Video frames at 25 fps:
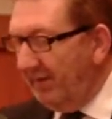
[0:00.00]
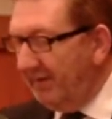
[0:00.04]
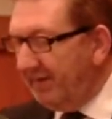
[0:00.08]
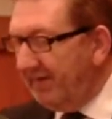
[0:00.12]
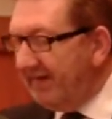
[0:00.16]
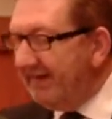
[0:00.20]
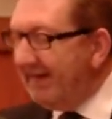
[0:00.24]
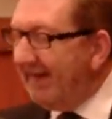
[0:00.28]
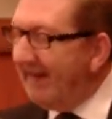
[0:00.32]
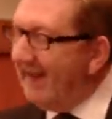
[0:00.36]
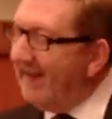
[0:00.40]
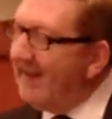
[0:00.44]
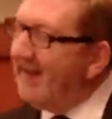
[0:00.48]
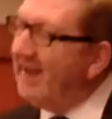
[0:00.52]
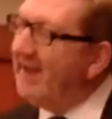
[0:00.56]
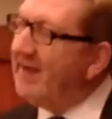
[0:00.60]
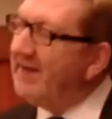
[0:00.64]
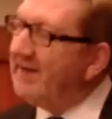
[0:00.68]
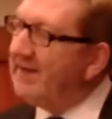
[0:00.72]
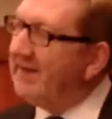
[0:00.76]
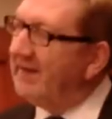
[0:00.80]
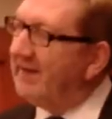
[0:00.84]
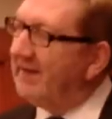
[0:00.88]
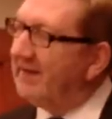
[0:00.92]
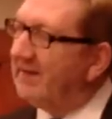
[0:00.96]
The
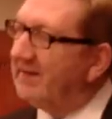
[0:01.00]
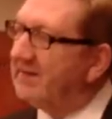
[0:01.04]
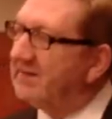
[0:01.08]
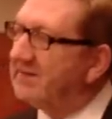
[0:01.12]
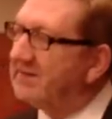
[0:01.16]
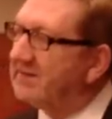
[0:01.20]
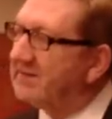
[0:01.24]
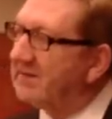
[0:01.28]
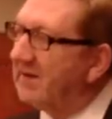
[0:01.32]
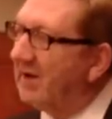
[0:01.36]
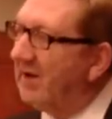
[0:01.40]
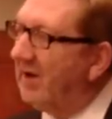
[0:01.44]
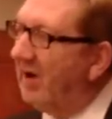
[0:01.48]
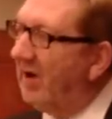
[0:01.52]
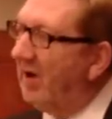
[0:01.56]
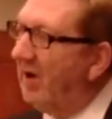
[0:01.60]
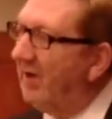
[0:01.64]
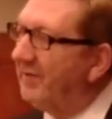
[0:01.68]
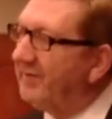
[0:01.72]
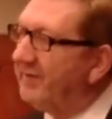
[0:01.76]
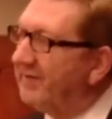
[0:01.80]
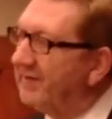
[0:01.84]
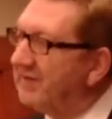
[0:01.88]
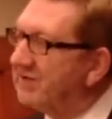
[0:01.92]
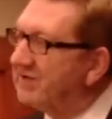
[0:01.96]
earnings
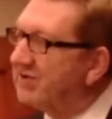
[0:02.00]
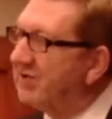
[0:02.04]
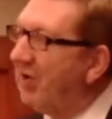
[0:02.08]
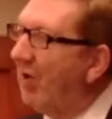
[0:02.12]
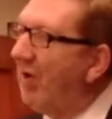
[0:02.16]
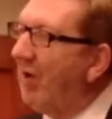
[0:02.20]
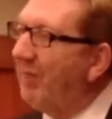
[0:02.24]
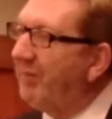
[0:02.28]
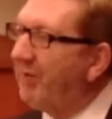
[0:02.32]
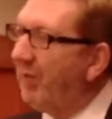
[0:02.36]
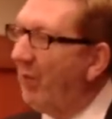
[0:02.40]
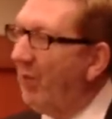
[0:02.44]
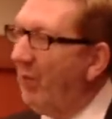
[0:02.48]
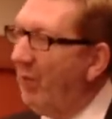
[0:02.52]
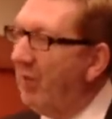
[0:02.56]
of the top